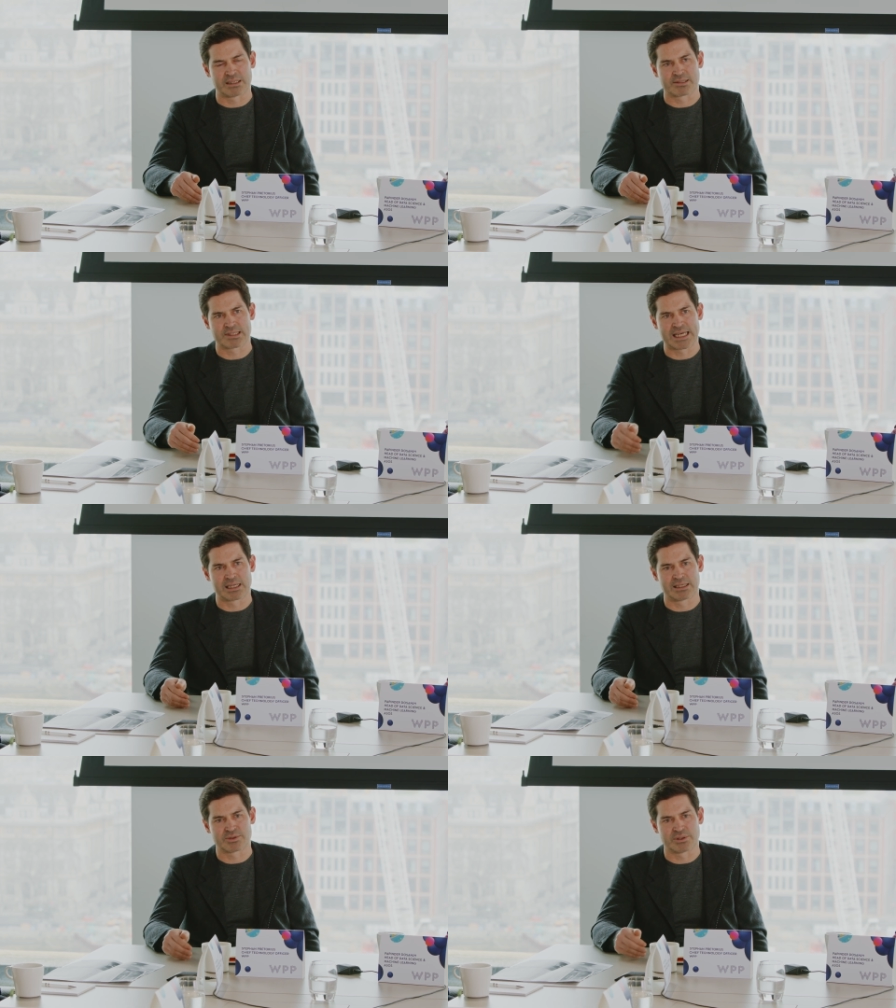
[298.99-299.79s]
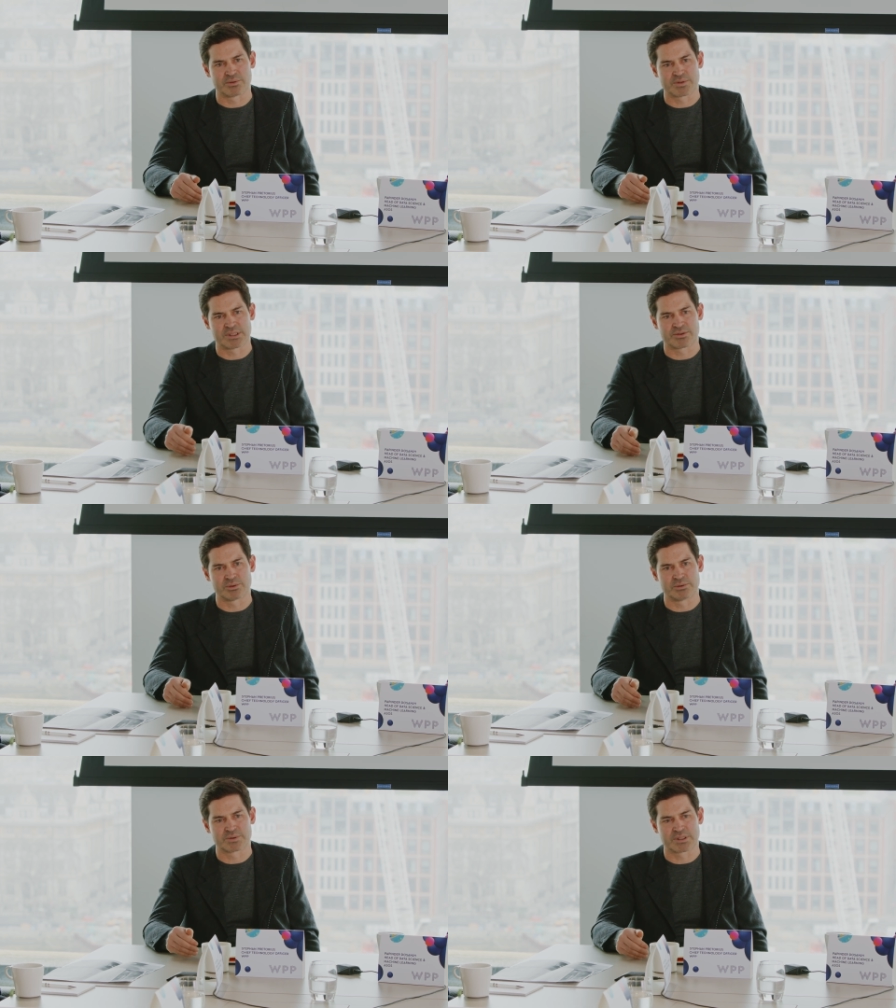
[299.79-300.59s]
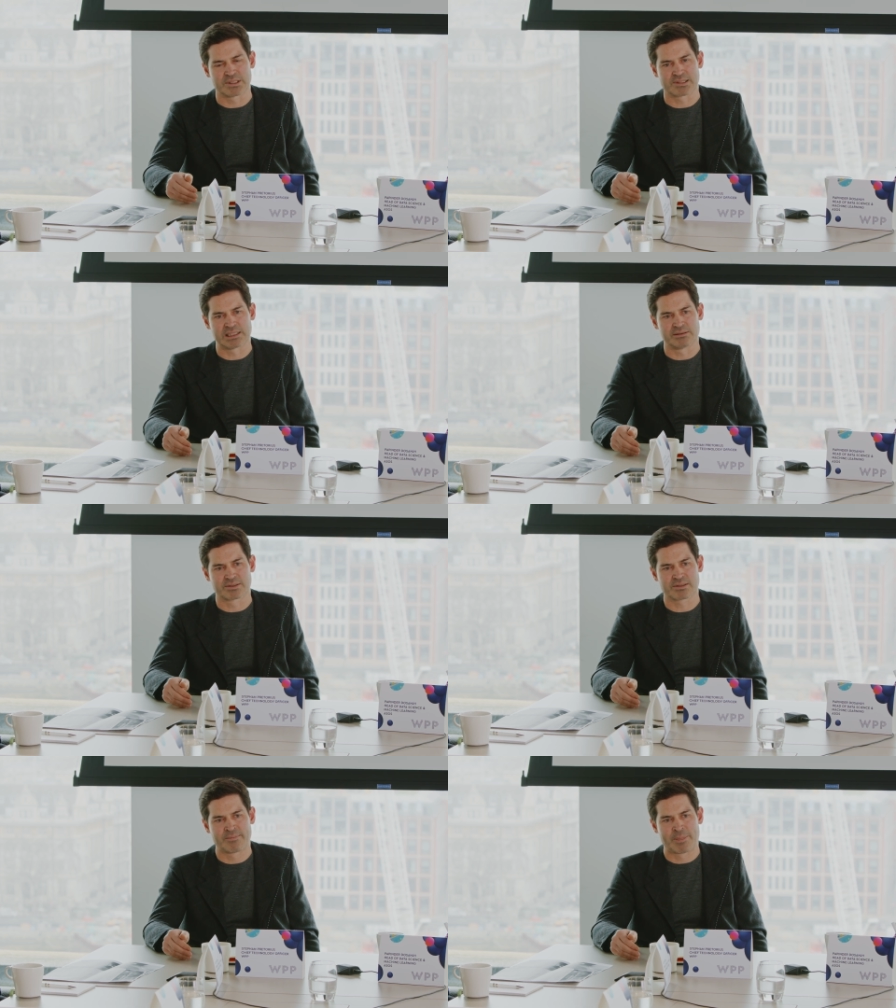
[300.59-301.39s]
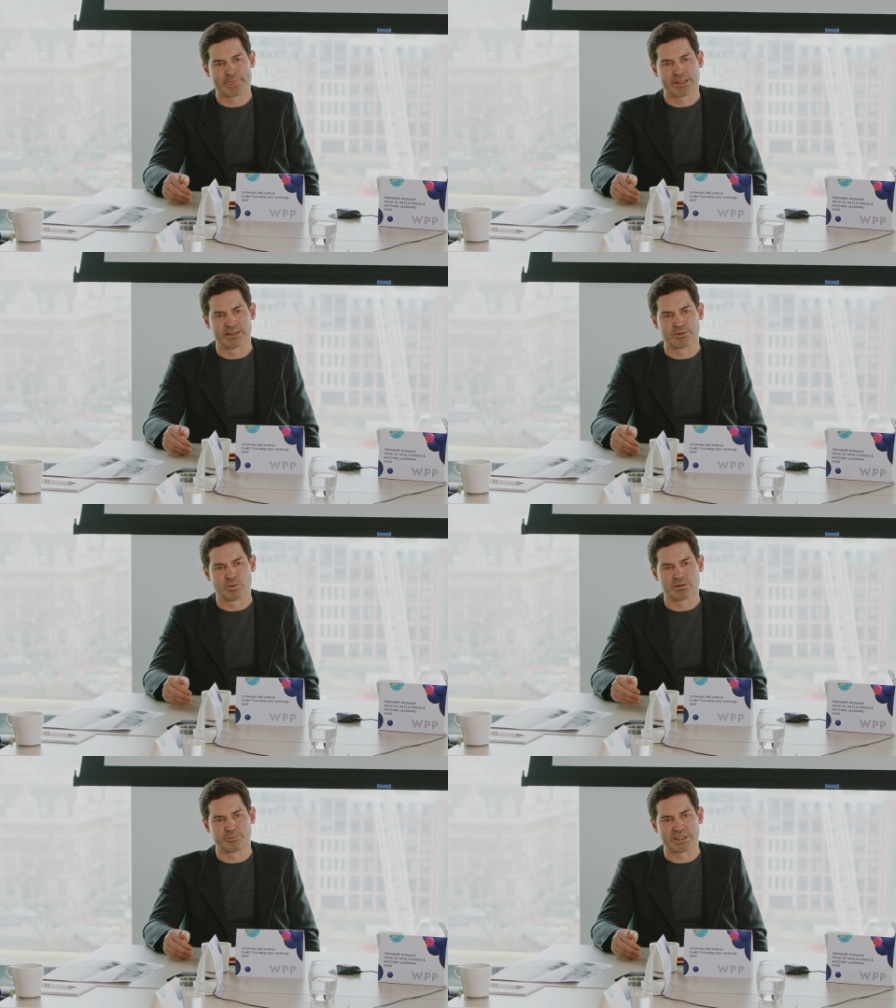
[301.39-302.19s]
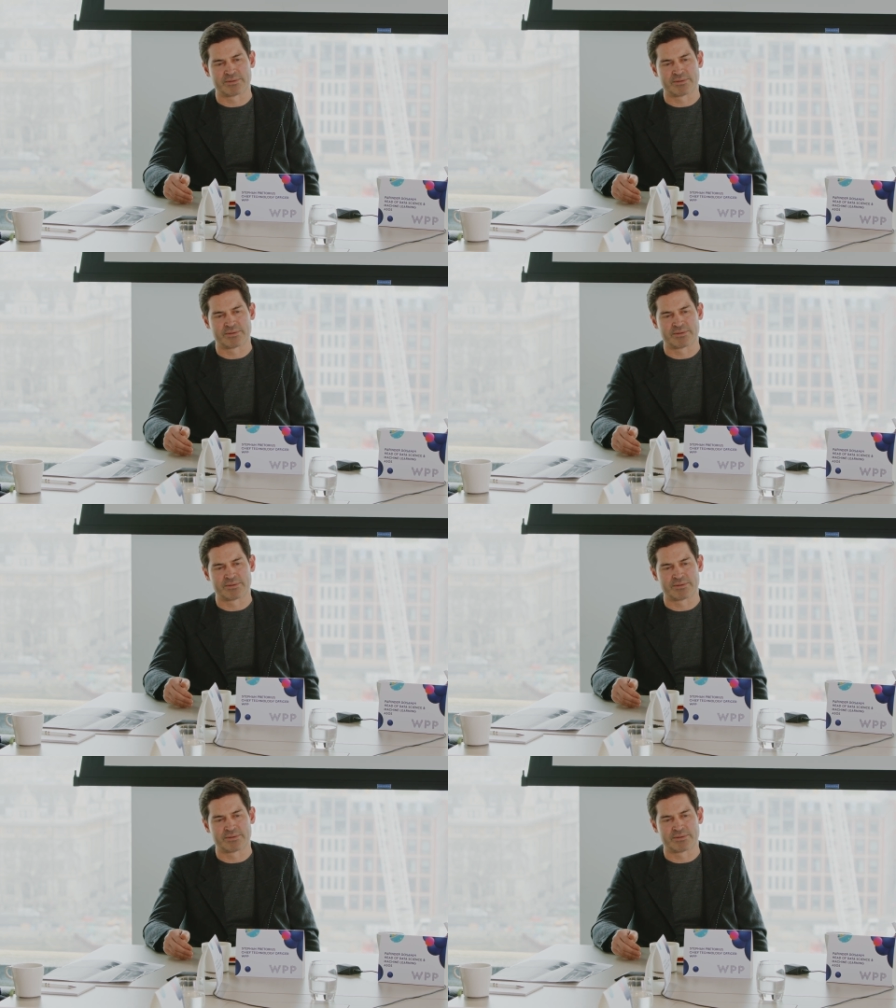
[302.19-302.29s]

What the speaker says: understand how to use these tools and these skills, you know, will be